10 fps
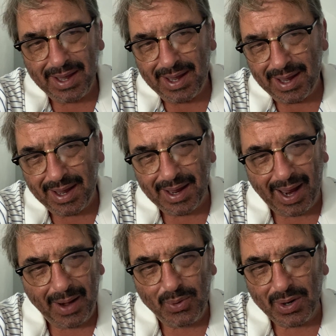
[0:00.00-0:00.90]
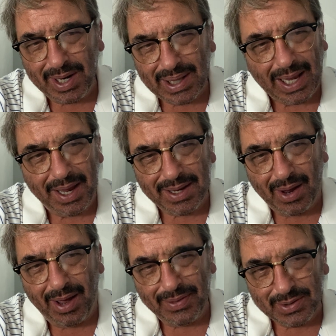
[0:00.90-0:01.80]
hey, I really like
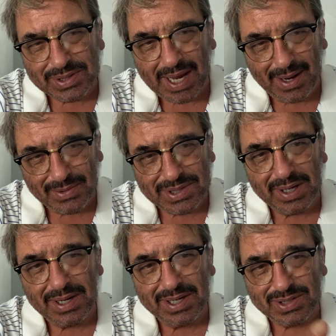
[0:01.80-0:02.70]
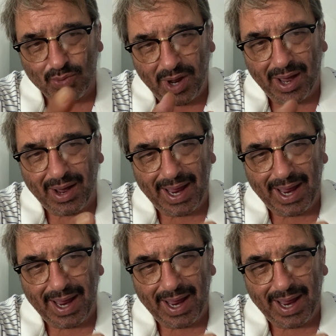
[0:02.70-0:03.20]
other towns as well.